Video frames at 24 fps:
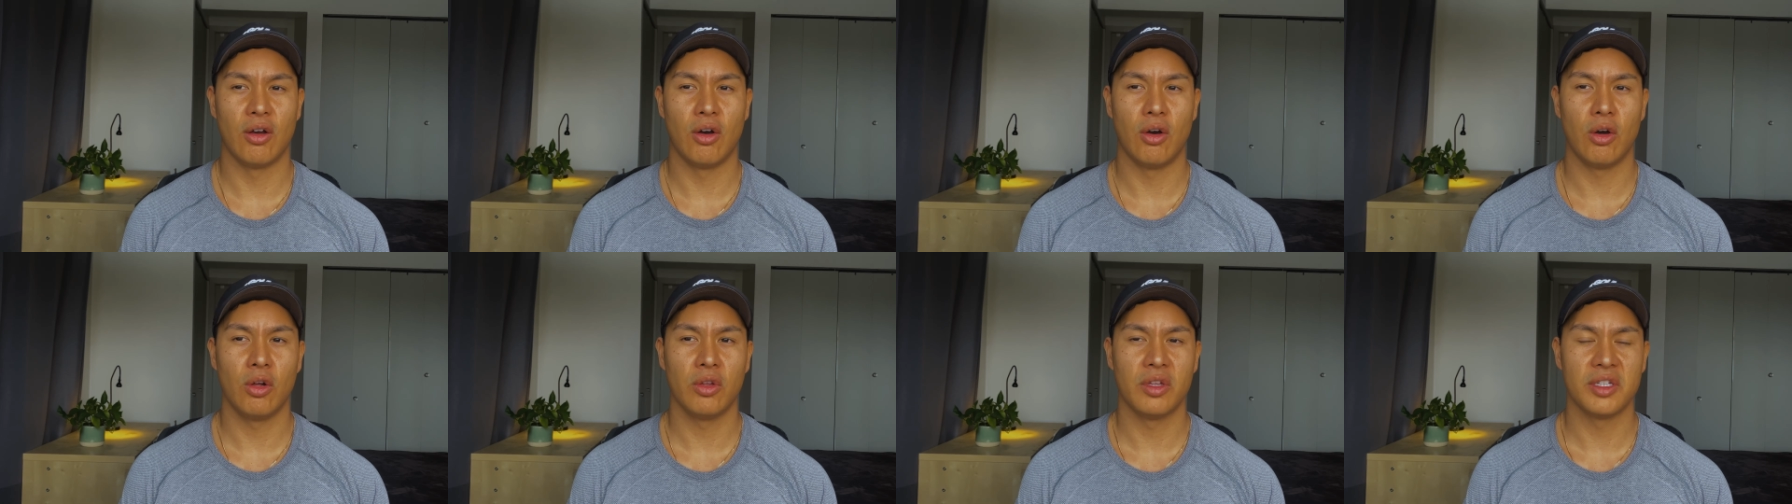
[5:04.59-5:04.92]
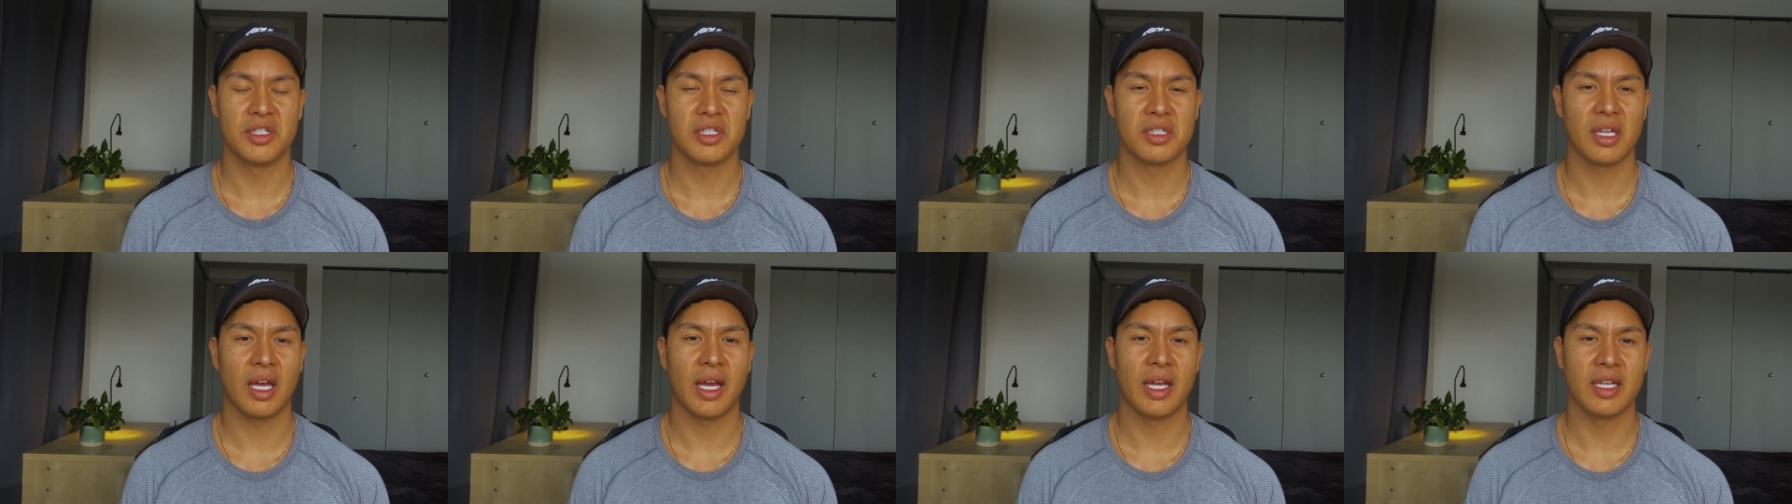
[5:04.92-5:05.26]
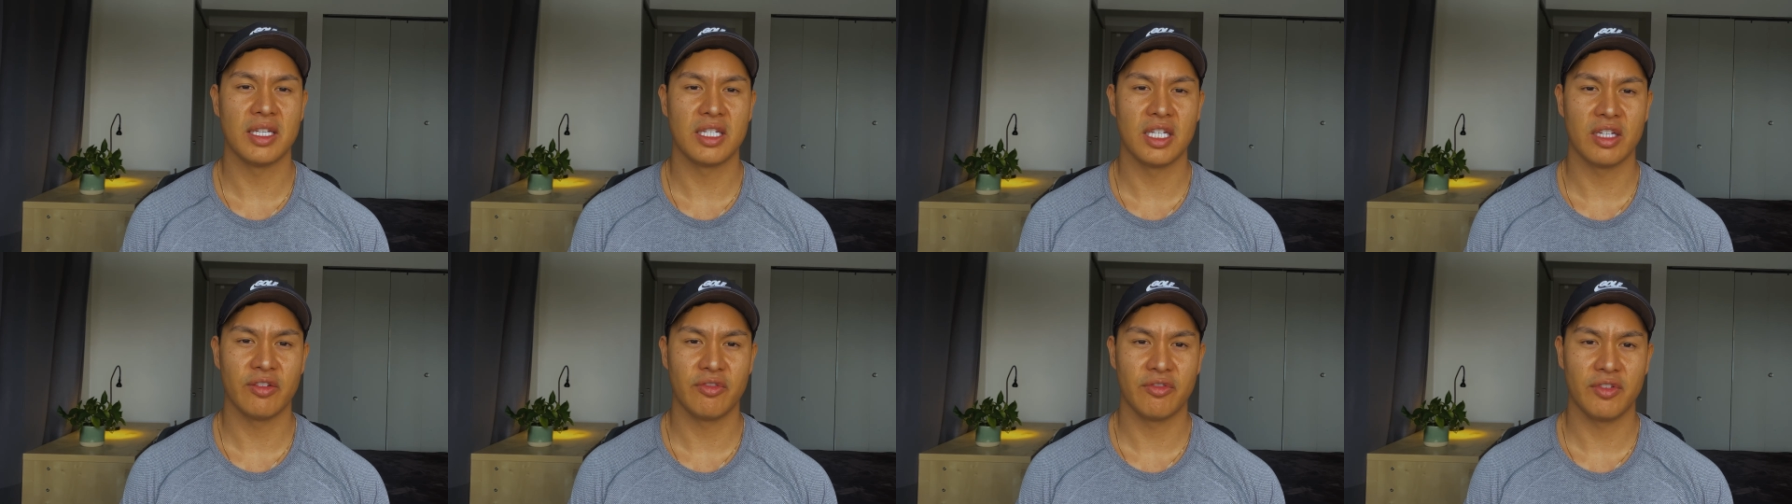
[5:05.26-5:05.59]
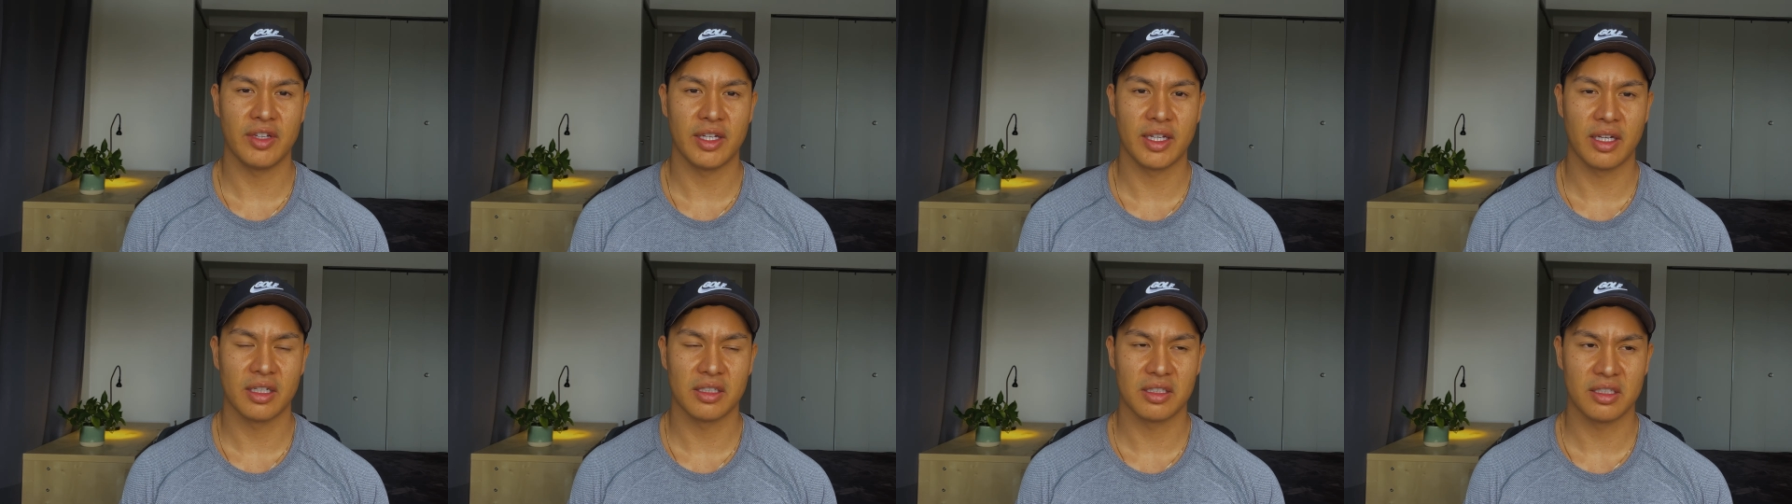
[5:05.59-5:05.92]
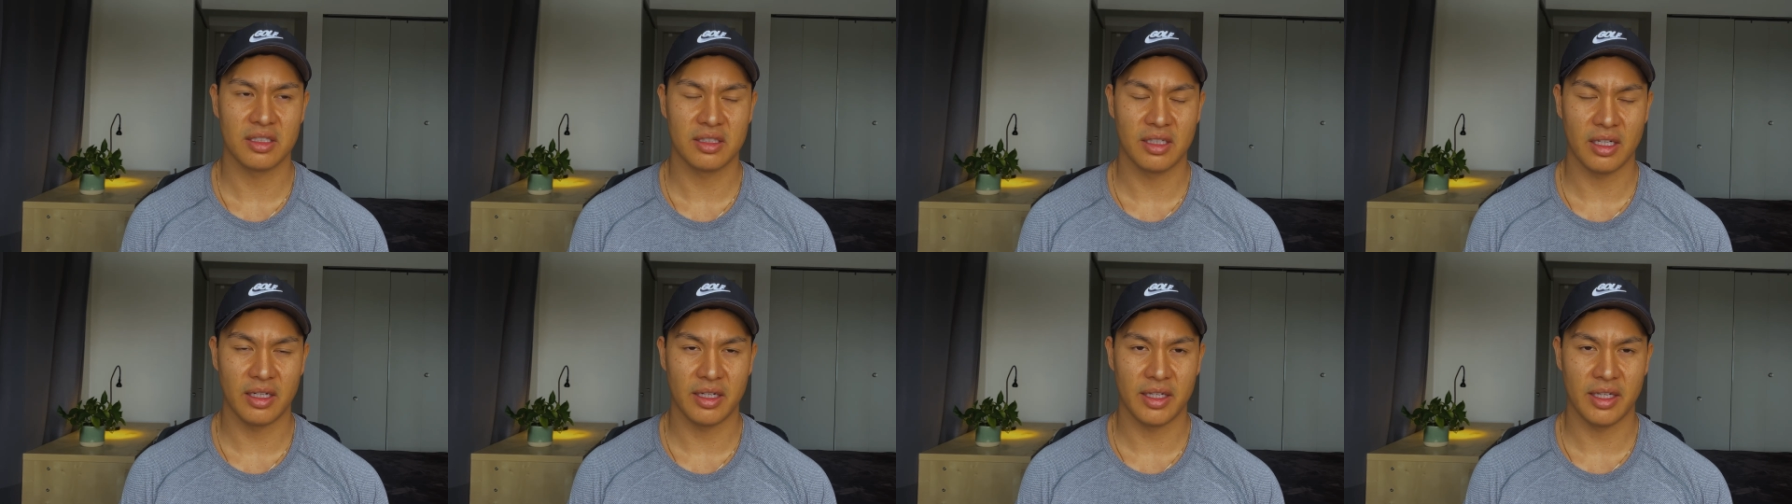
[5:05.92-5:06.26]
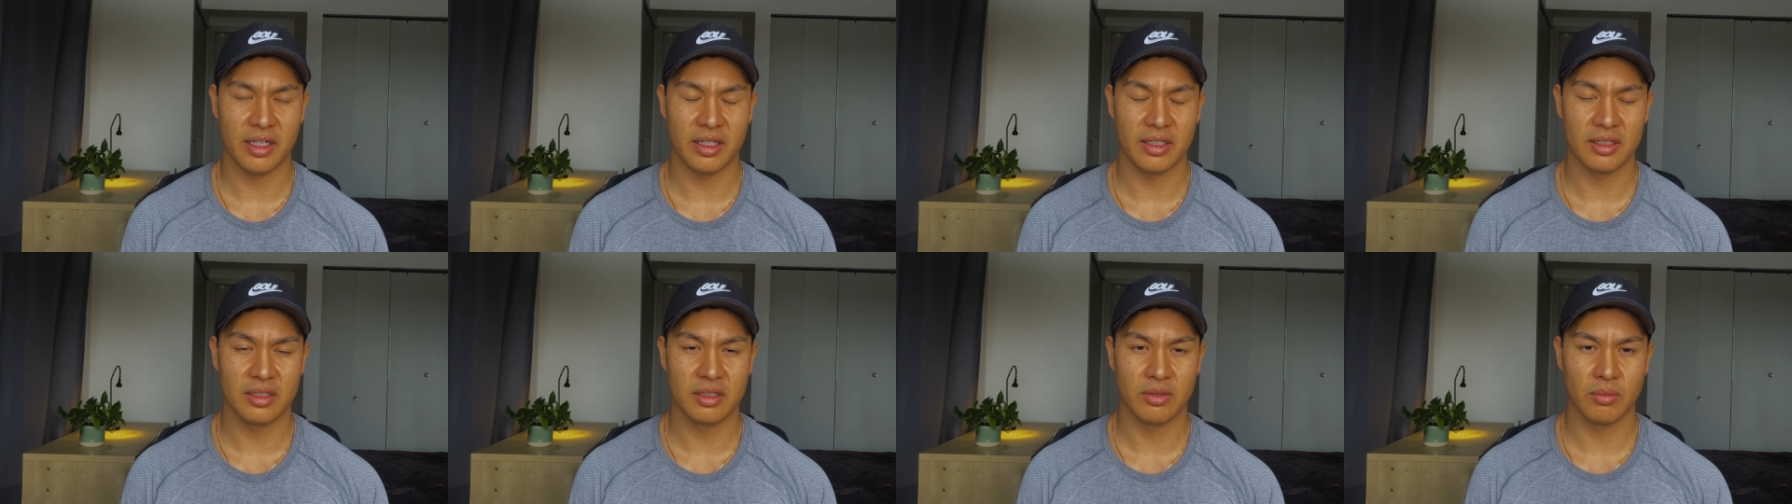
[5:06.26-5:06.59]
all the scientific
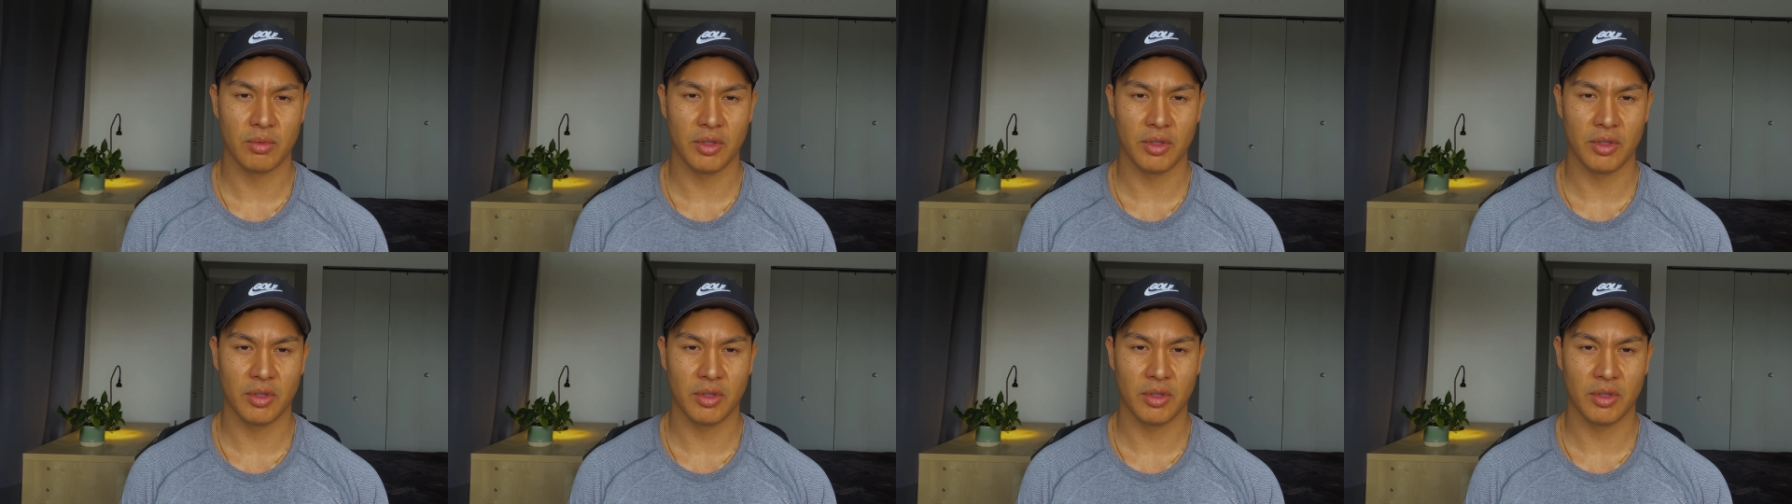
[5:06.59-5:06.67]
studies